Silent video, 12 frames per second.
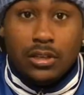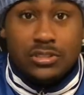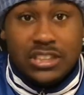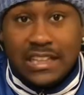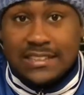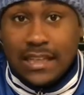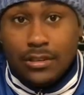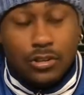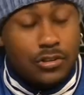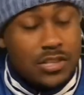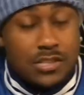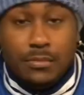shouts out
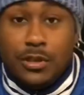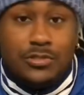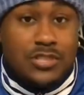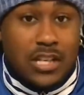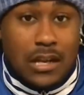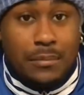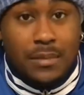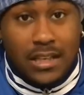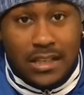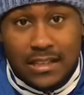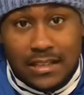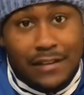to Chris Middleton. I
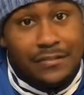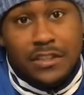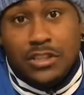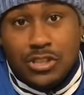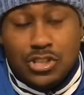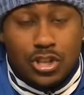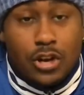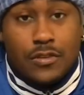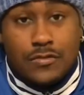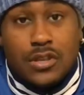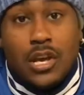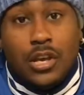mean, he definitely
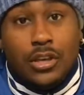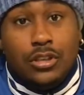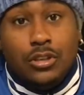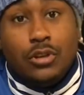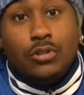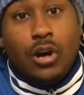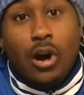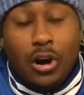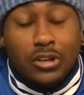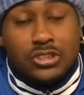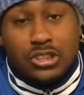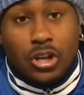deserves, the
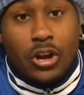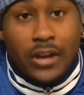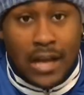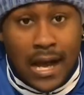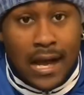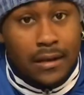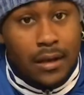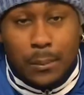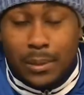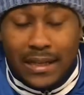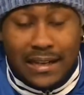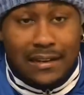All-Star nod.
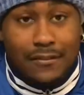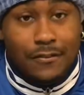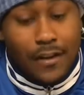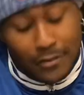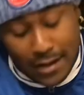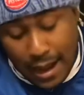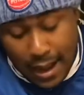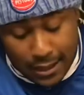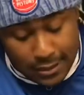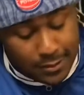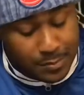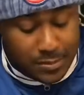Playing at a very high
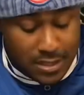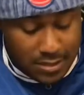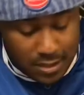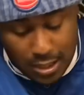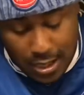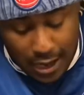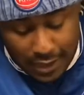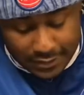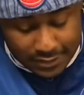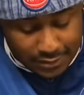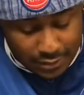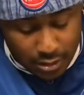clip this year,
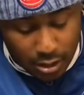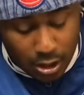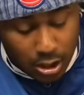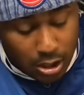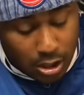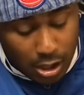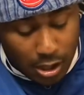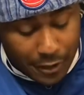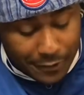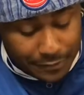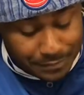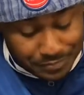honestly.
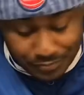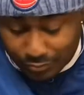And